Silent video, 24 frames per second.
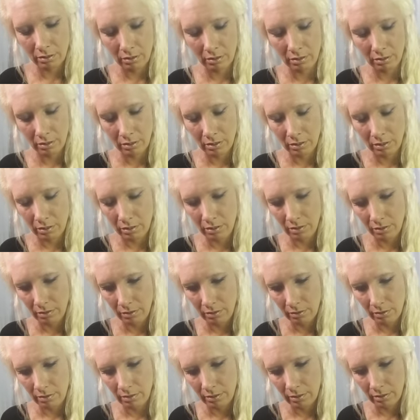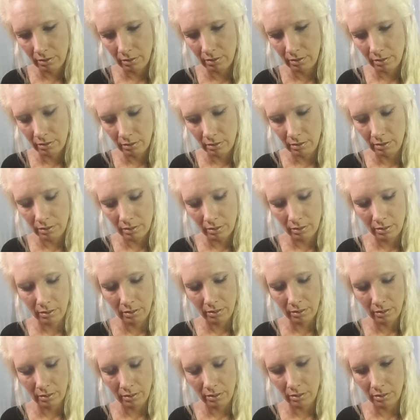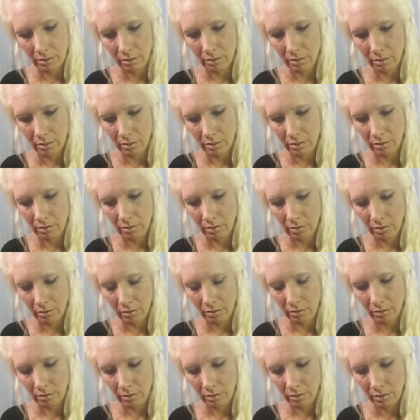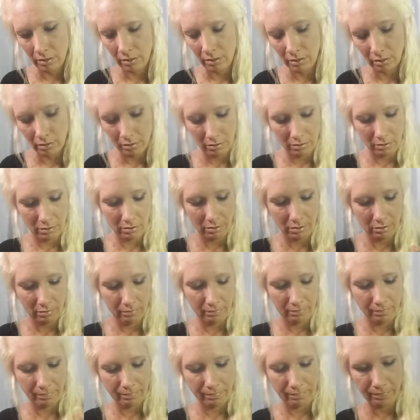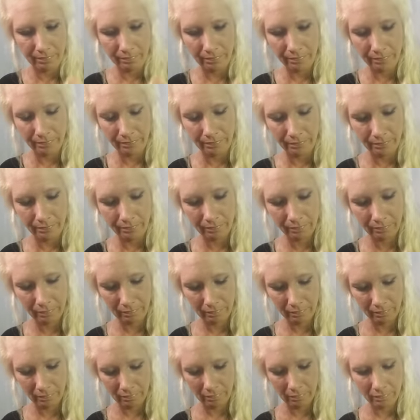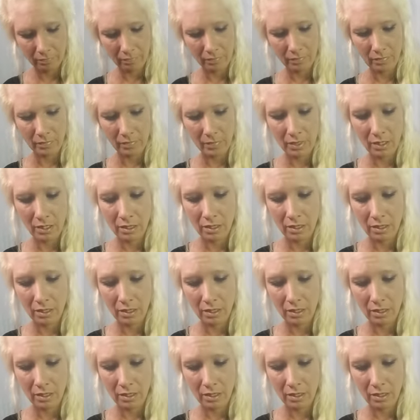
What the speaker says: (no one is talking)